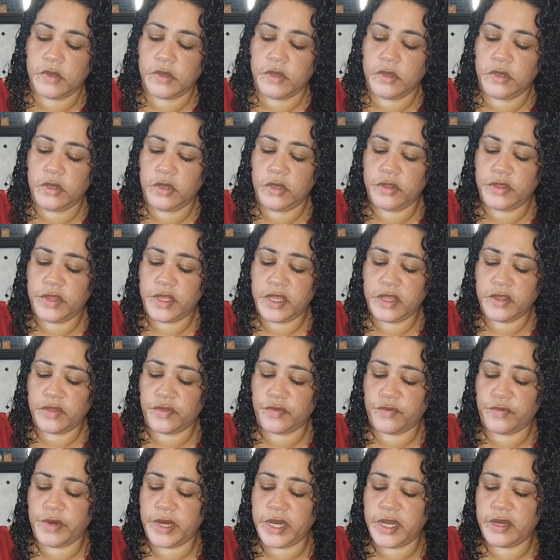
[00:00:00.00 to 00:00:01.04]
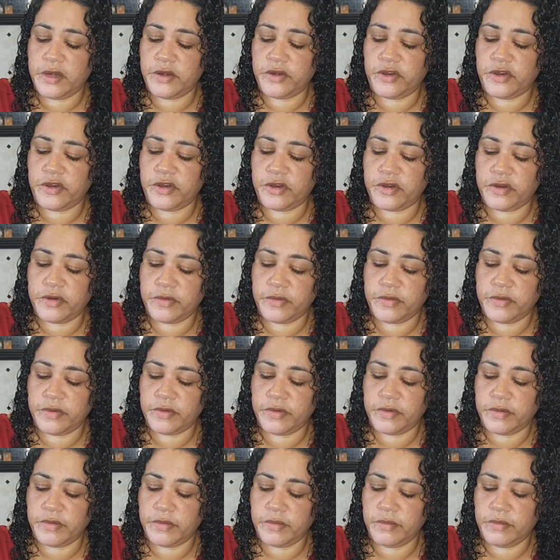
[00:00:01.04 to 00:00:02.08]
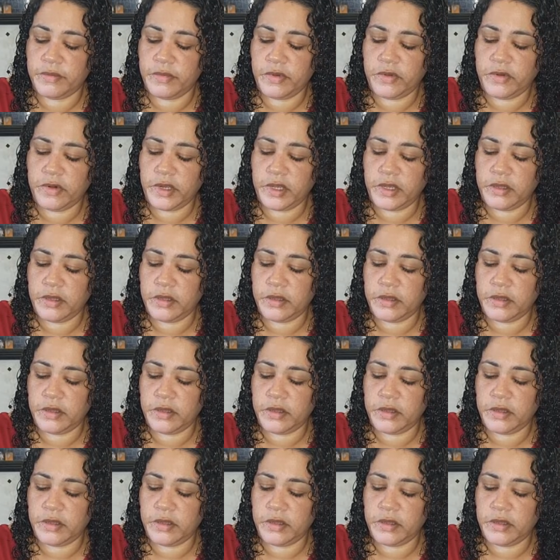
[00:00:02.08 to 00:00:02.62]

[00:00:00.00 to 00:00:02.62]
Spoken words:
You think 3-inch, Mona?